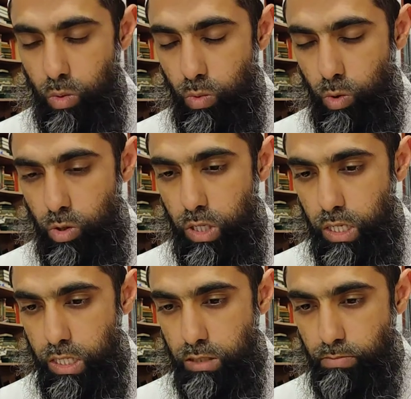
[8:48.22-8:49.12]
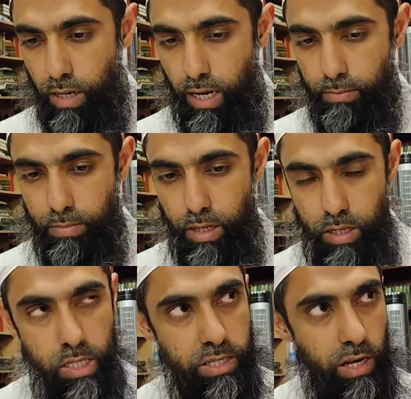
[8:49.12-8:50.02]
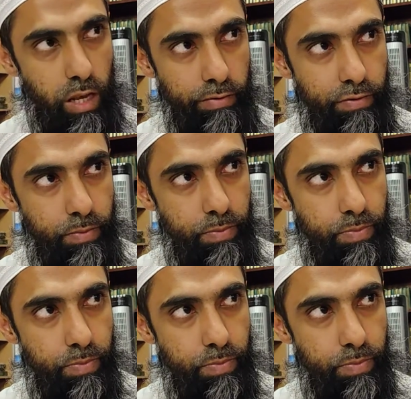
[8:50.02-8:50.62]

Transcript: Wood is mahabba, is love.